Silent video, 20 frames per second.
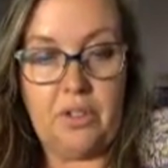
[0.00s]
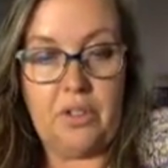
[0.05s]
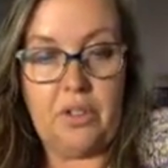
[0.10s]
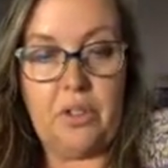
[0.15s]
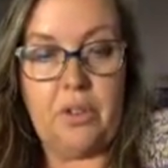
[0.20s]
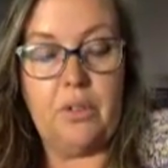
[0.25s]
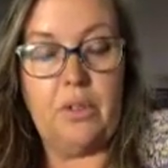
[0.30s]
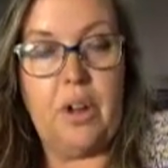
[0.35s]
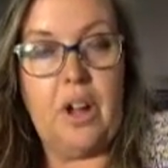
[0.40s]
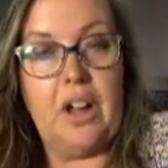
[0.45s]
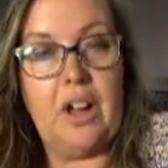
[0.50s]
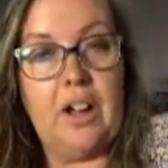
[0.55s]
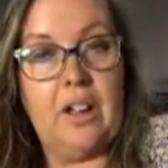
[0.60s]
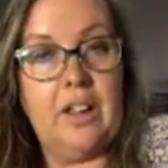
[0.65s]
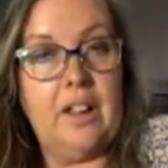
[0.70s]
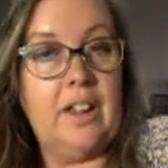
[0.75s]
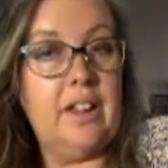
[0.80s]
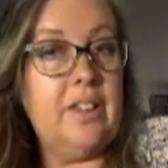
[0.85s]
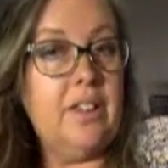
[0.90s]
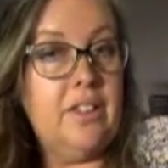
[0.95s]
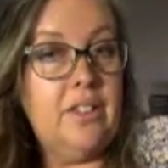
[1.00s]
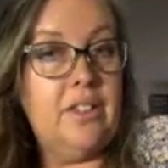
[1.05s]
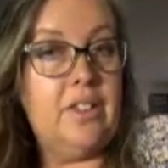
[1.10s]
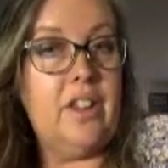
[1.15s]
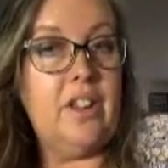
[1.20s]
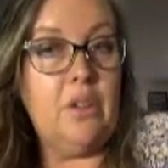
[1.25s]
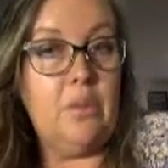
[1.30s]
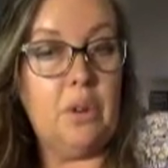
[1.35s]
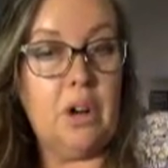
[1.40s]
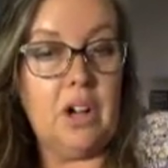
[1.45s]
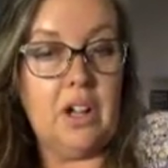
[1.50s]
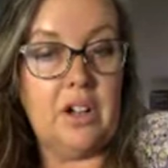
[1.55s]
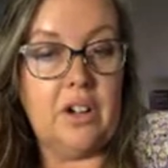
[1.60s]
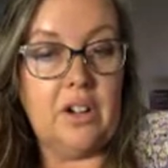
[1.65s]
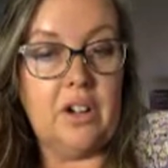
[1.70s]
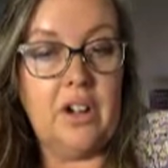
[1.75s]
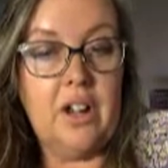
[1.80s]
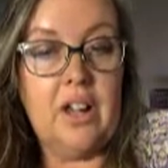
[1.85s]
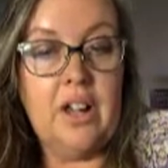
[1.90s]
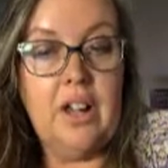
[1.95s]
So in the
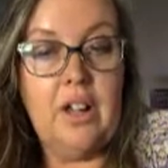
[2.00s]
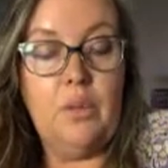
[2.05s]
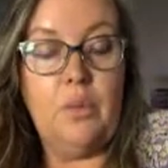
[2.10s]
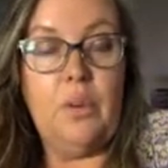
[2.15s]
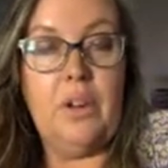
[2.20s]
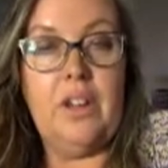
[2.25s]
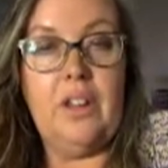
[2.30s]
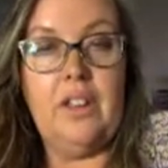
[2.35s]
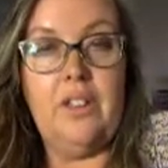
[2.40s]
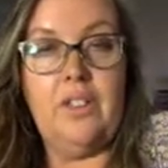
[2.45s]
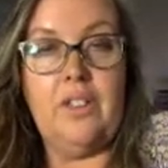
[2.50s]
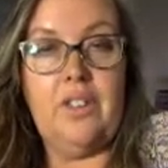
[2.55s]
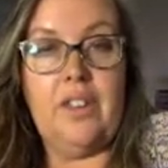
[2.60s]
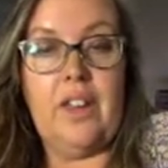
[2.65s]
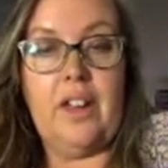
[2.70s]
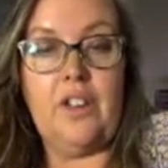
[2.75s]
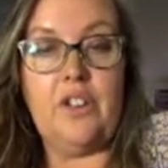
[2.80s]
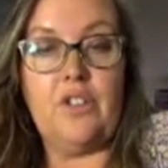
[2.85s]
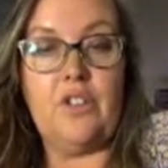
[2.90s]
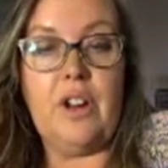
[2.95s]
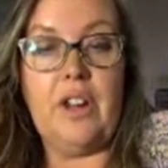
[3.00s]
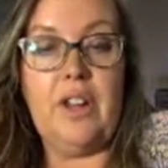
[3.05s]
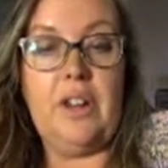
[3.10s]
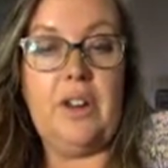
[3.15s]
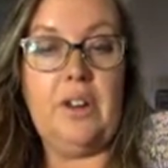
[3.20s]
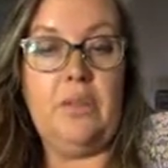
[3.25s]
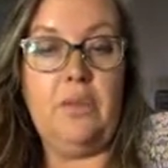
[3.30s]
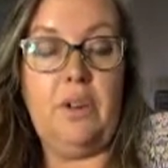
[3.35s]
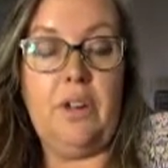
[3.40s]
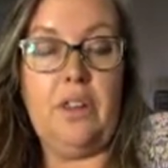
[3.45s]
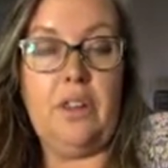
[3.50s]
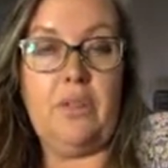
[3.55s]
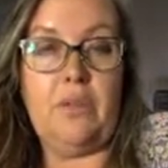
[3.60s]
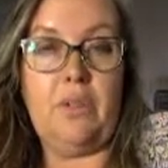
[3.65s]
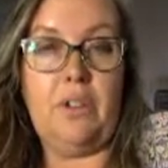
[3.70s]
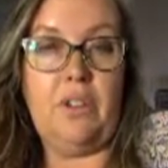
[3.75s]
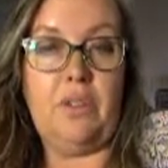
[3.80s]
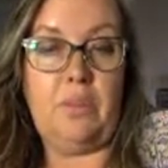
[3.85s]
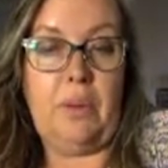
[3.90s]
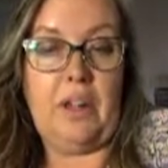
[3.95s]
seawater, when it's saturated with
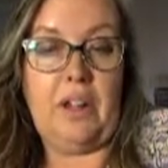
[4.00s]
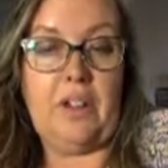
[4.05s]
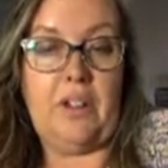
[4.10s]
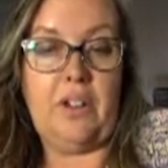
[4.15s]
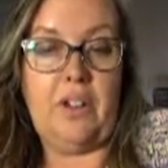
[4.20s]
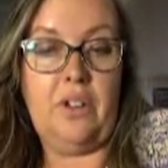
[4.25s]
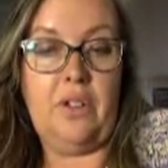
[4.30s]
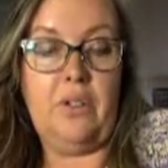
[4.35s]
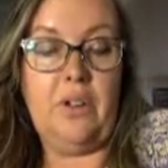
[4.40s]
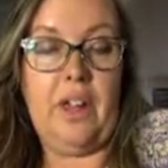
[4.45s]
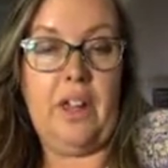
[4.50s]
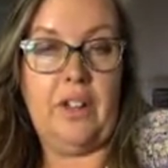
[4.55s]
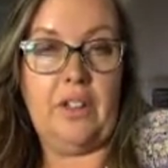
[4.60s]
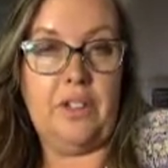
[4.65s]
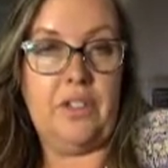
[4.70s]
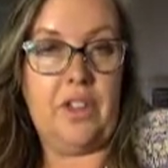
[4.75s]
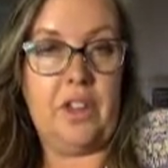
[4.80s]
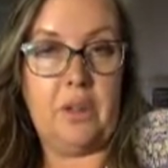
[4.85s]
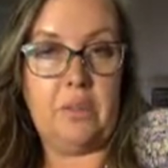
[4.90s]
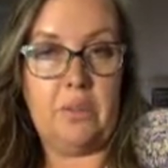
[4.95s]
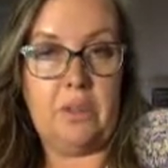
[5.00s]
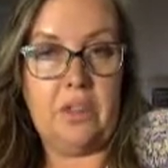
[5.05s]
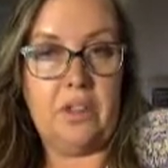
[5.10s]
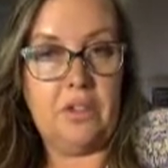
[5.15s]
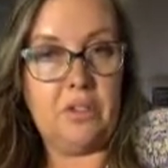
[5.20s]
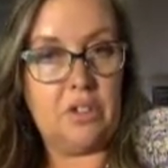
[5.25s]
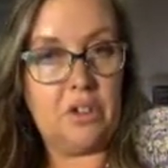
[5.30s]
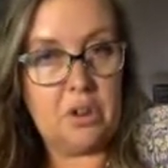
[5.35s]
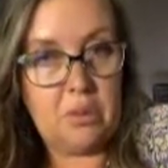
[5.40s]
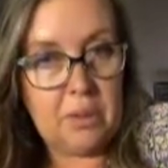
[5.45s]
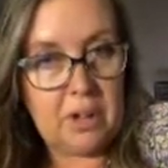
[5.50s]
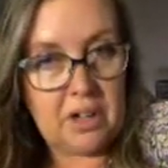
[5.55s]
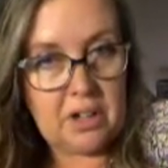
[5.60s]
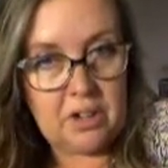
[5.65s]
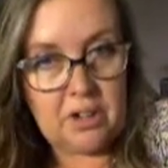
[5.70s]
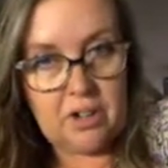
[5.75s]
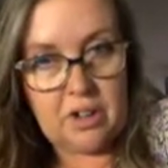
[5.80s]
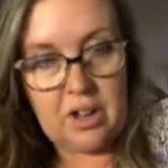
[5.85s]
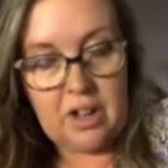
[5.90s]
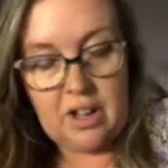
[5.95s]
respect to calcium, and there's too
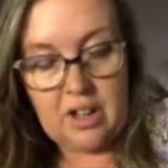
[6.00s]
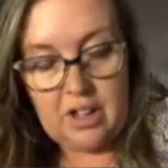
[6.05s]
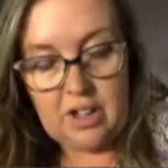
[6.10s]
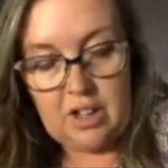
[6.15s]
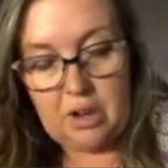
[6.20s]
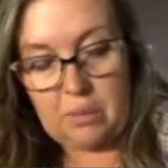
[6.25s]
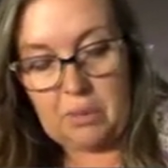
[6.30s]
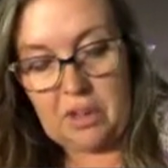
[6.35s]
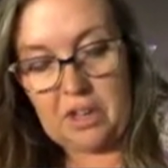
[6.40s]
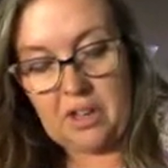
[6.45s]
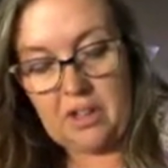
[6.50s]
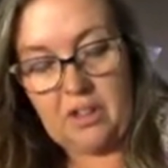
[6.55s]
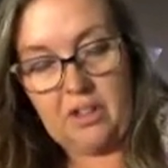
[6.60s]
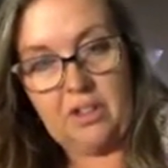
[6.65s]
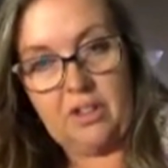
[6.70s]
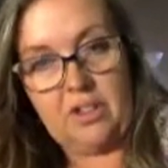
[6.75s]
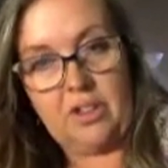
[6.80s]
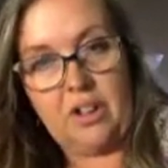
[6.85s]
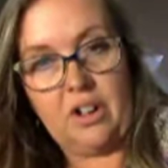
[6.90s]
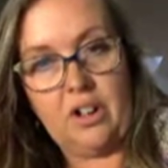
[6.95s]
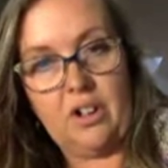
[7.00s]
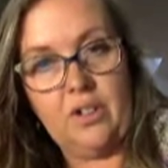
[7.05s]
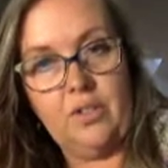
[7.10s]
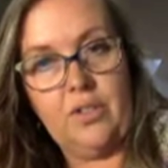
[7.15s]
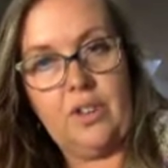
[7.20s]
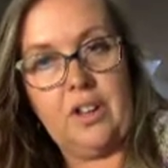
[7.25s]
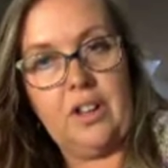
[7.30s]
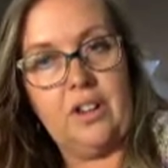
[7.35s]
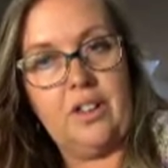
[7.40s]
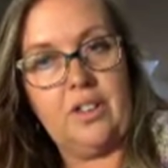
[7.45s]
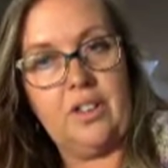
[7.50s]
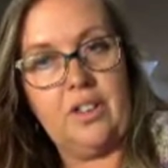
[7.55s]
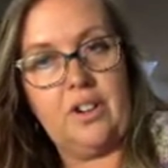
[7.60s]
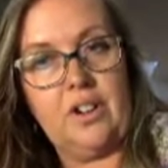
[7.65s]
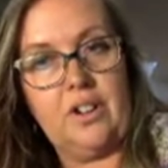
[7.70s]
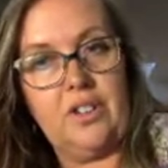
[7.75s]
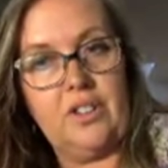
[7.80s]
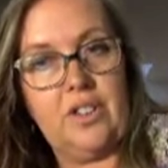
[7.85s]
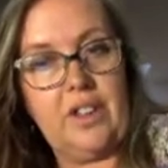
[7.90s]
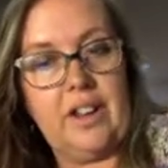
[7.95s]
much to be dissolved and it
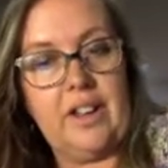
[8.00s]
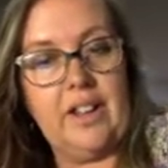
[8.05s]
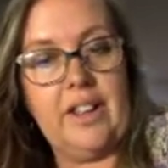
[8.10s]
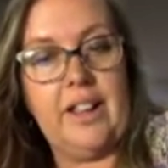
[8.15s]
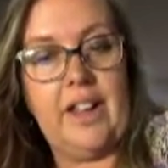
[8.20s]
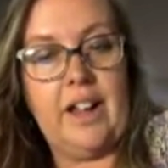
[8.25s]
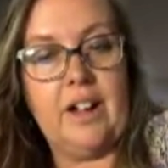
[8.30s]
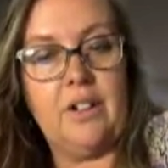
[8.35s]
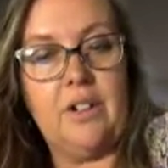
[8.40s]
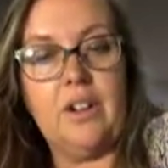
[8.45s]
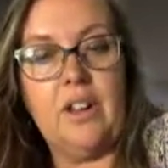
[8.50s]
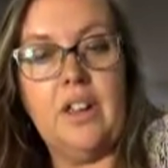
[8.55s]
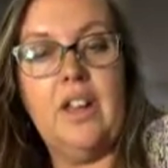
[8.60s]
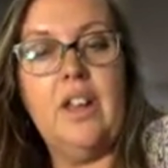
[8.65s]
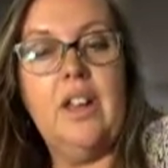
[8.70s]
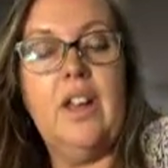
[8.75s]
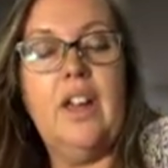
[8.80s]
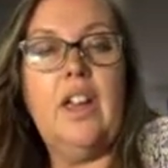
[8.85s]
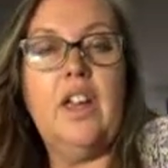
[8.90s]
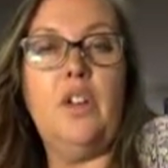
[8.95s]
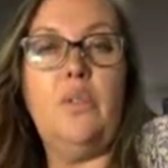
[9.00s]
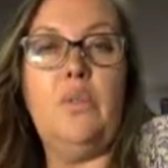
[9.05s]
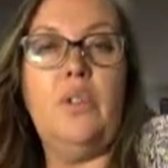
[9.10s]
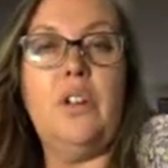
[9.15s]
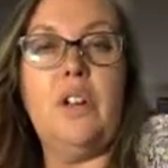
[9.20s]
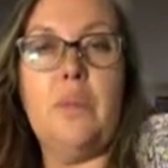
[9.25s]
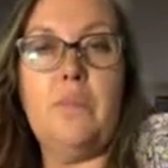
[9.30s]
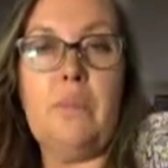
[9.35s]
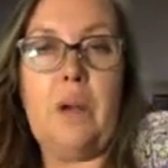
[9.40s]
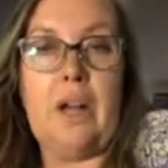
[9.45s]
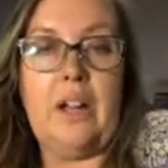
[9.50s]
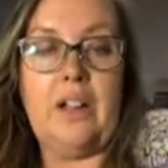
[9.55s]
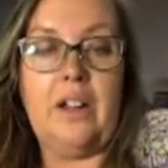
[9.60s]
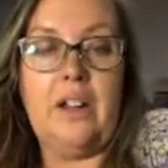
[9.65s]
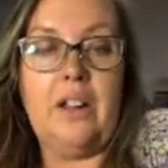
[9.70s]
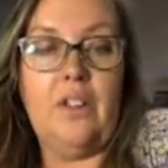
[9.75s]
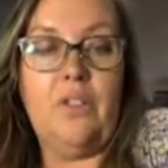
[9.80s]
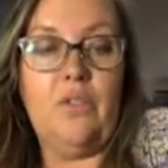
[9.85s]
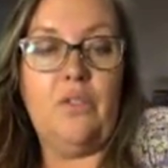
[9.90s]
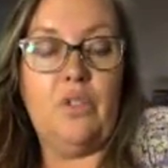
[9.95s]
starts settling out, it will combine
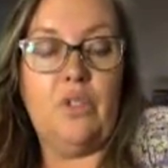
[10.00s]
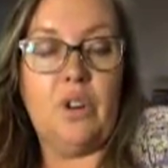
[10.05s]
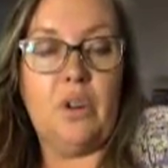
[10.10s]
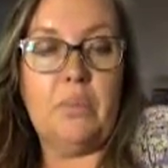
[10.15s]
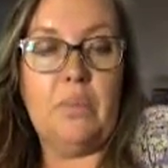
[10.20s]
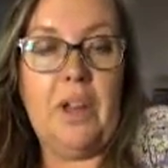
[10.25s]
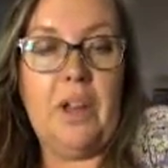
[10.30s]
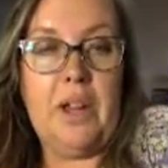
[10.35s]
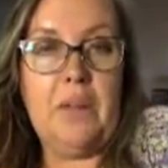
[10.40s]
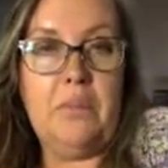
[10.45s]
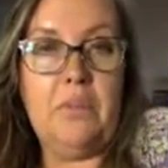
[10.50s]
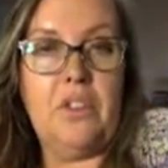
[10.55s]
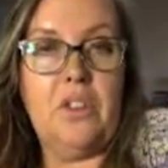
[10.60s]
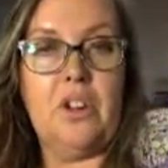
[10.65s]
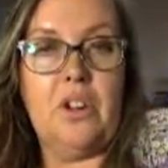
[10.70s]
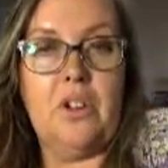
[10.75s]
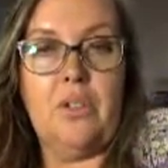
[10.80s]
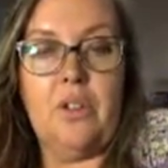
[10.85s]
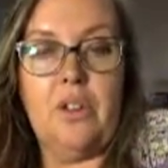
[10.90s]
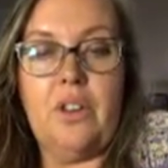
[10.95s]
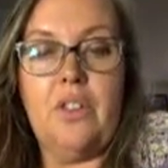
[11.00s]
and form limestone.